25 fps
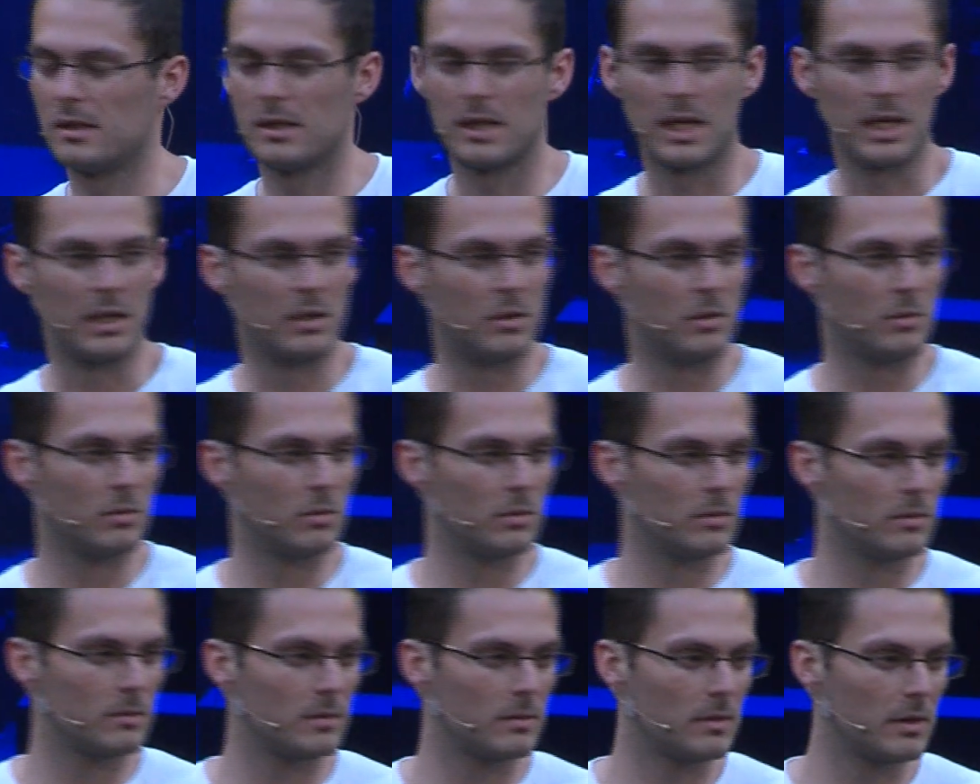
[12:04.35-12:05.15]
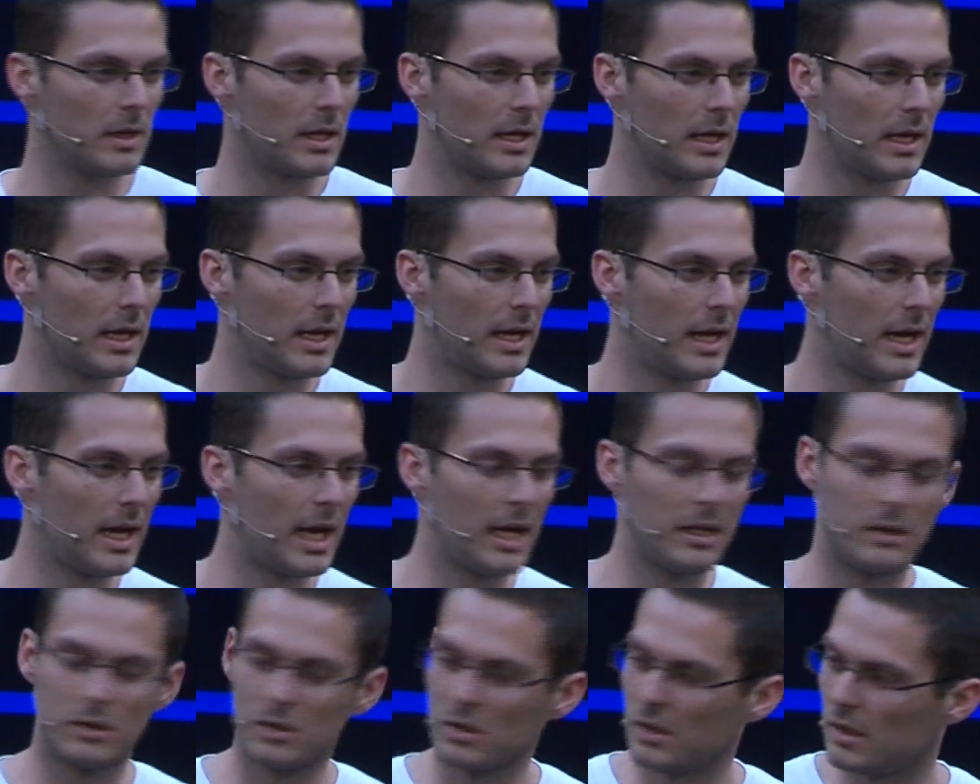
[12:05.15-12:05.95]
And
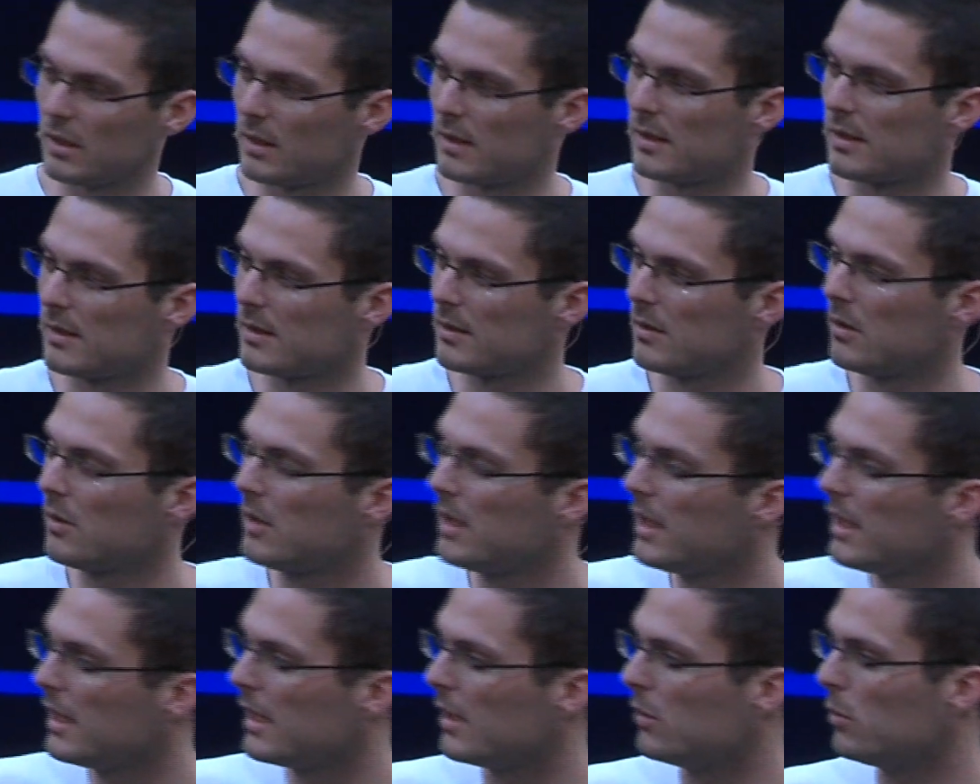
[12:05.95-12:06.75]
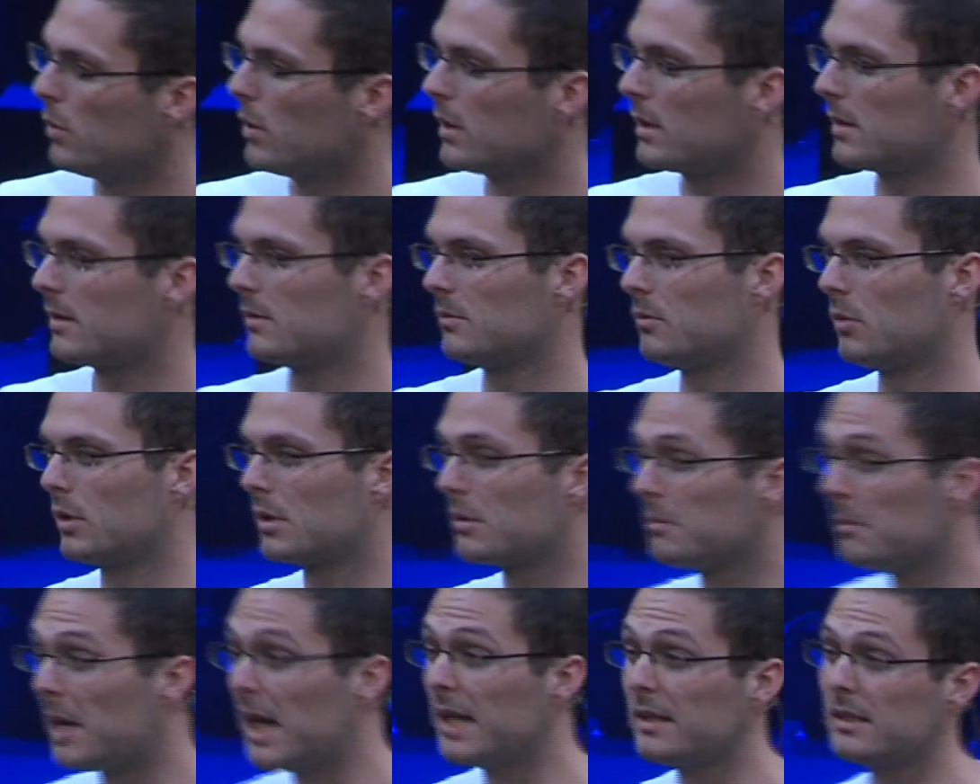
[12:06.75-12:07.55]
I thought, okay,
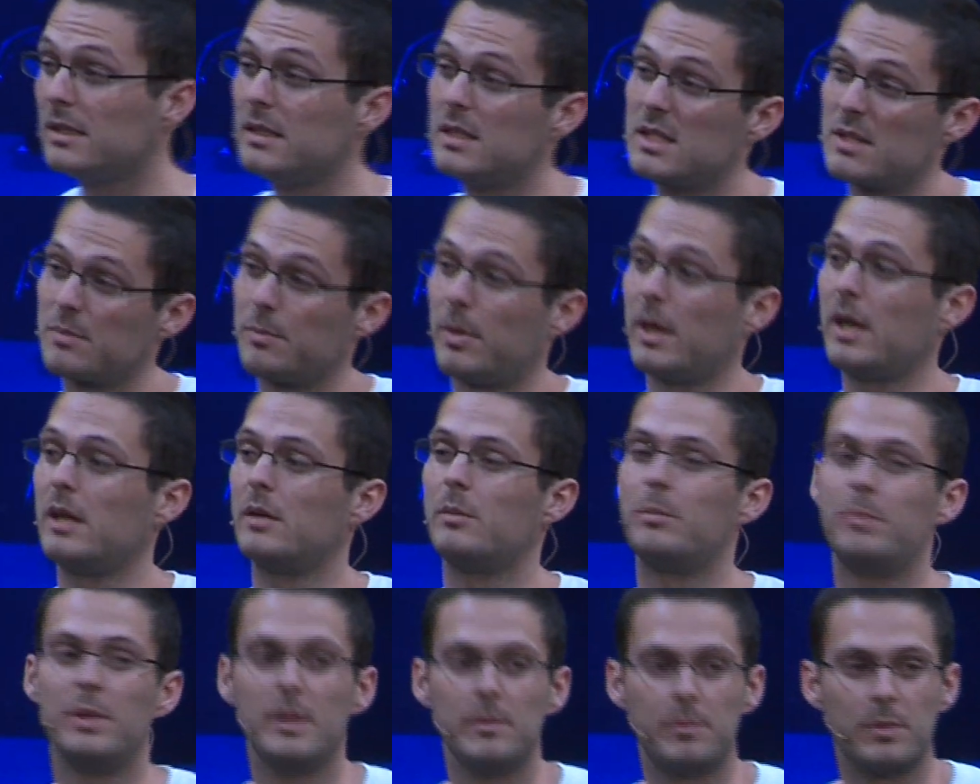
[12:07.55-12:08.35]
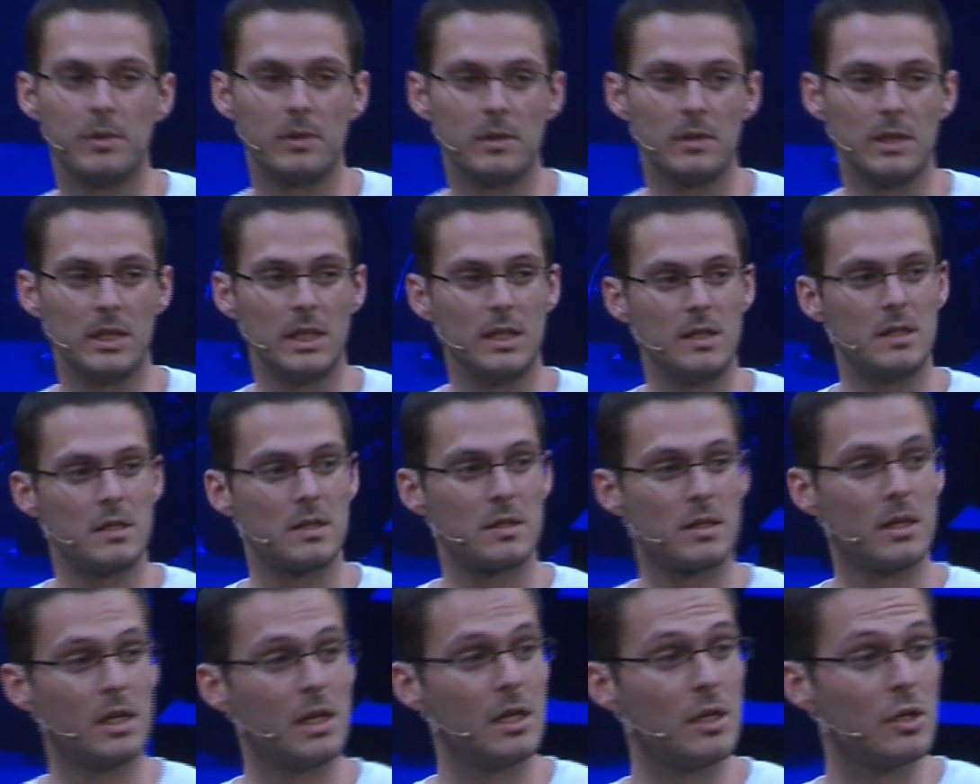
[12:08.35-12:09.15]
what might inspire people,
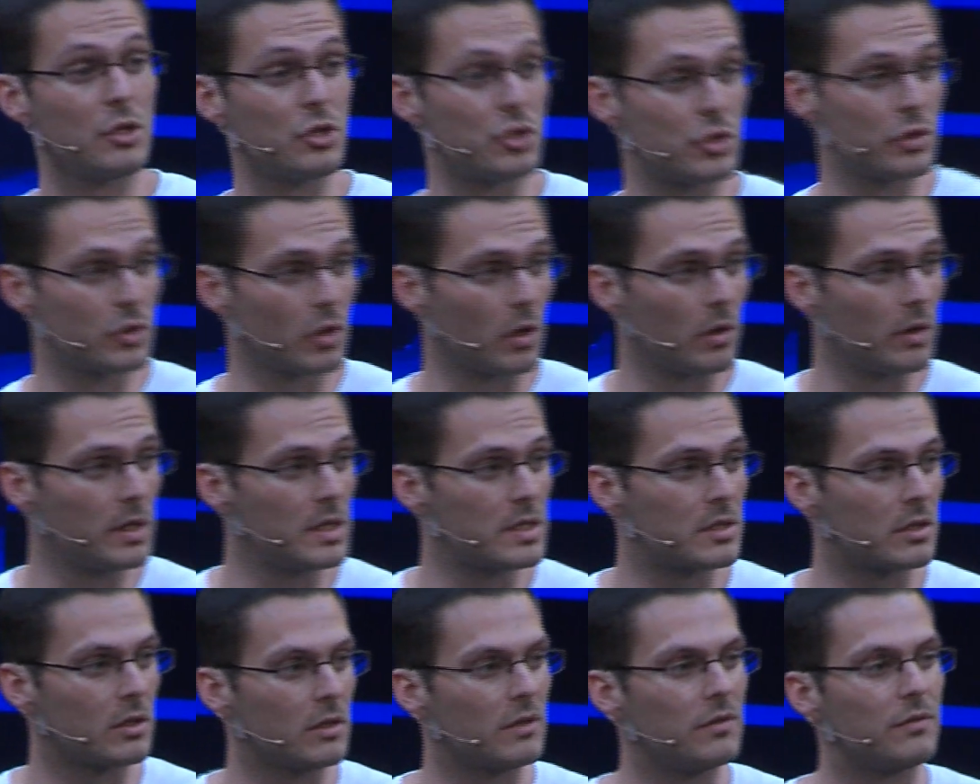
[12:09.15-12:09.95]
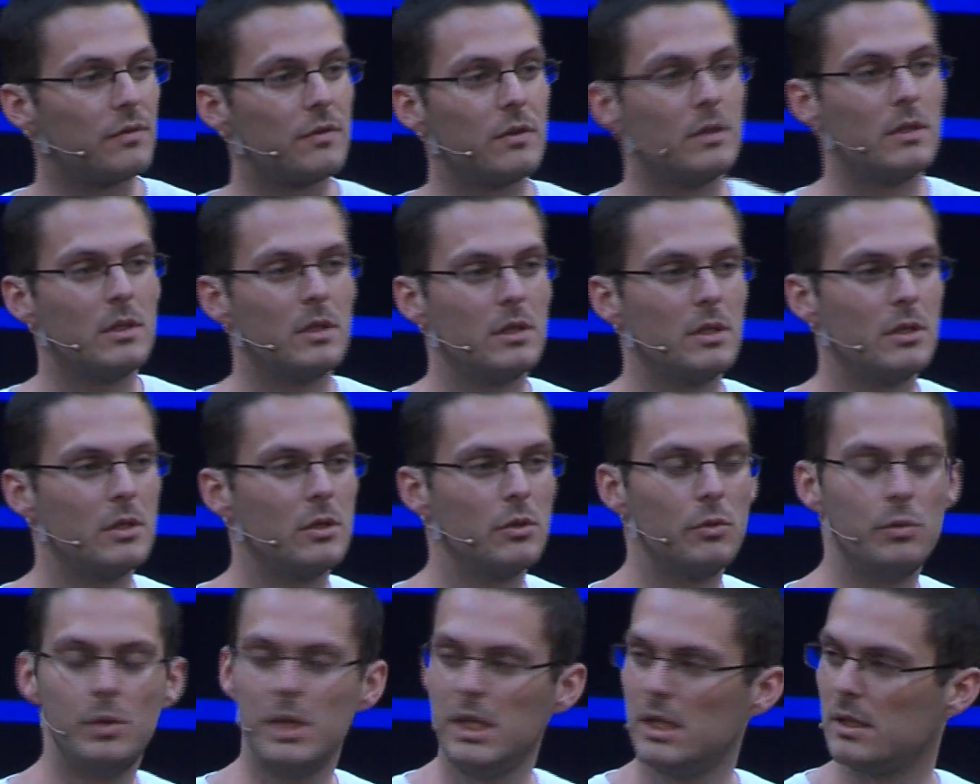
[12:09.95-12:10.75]
it's stories of
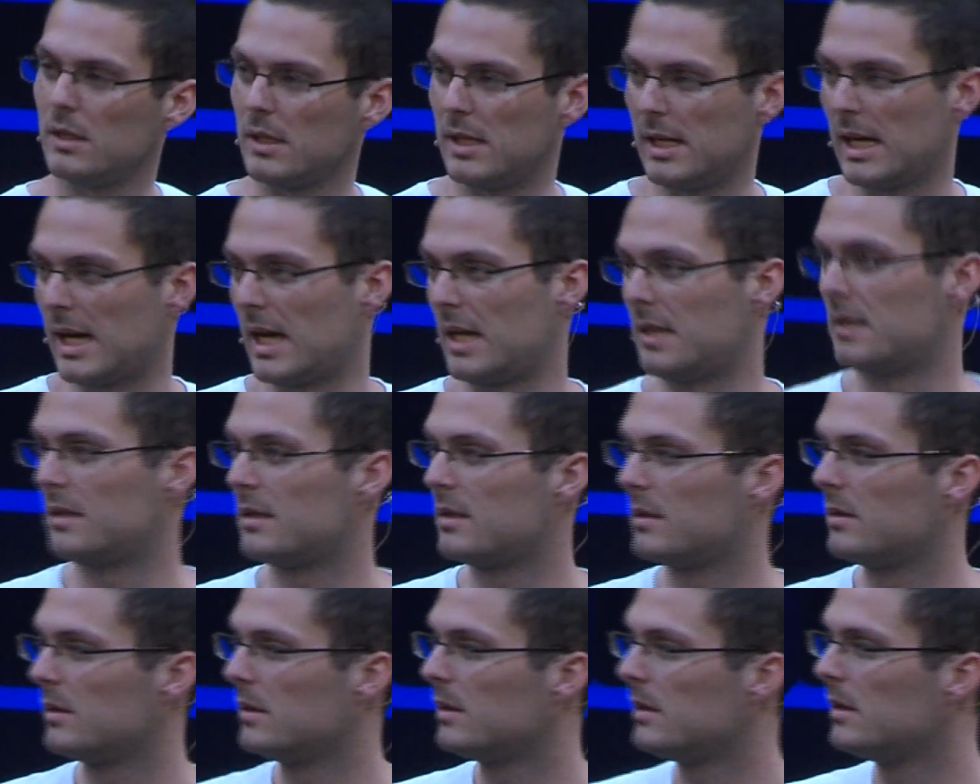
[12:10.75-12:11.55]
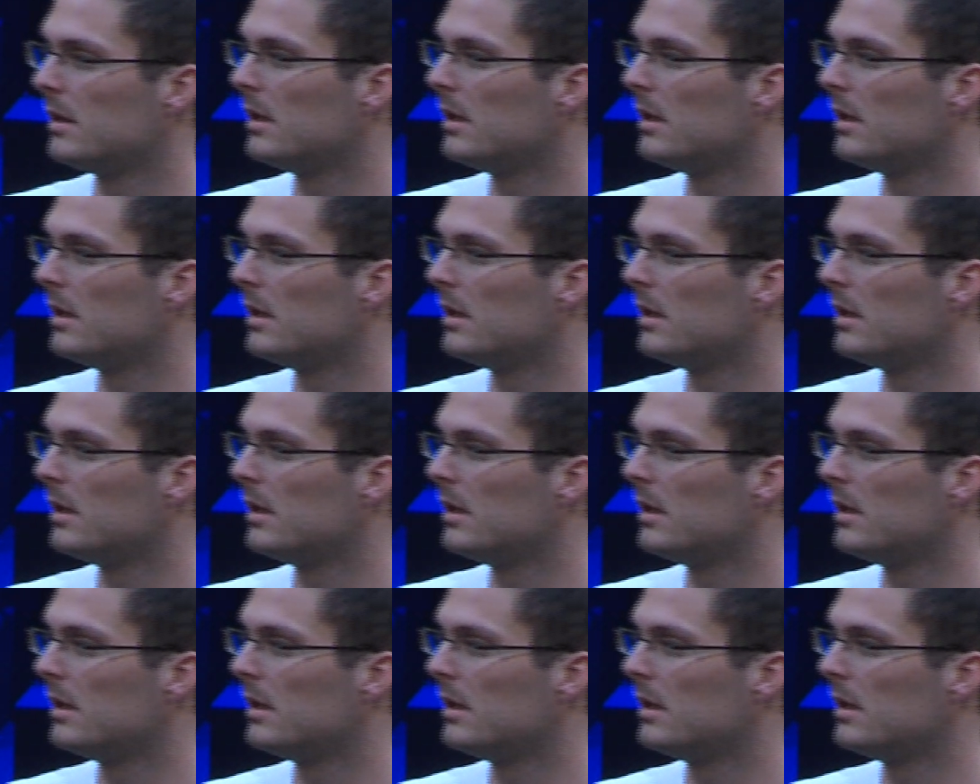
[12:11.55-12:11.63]
real guys.